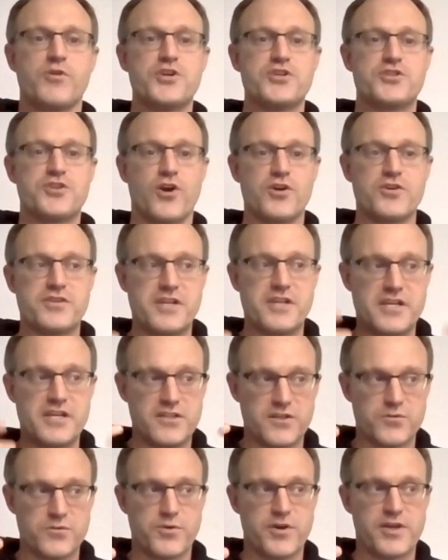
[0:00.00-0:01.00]
when you start
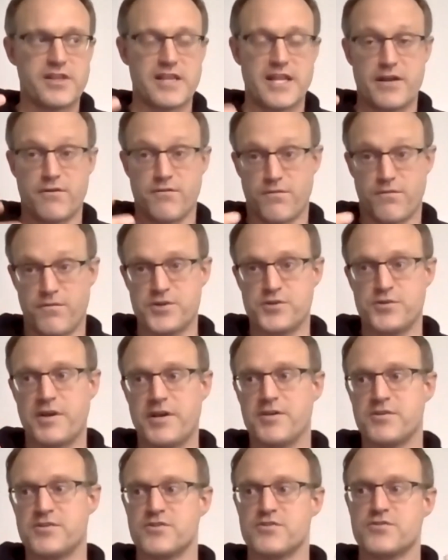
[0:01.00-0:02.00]
dealing with like
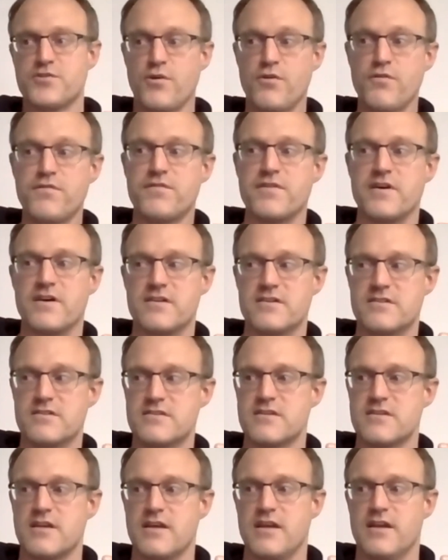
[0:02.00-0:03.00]
refrigerators and
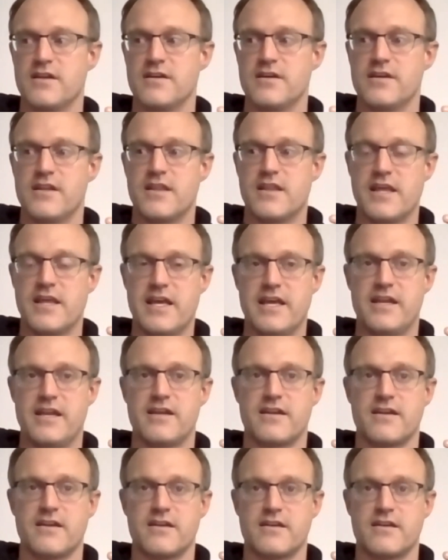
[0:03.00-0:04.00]
sofas,
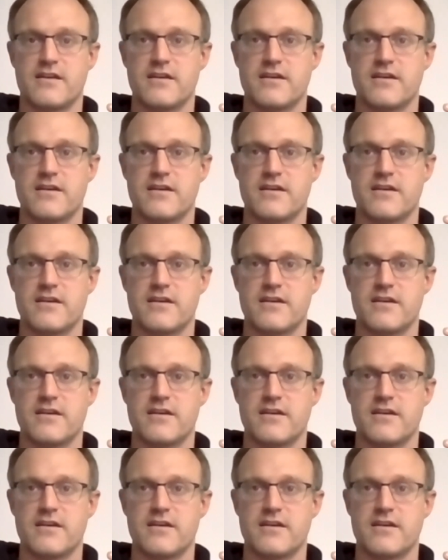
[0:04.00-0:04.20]
then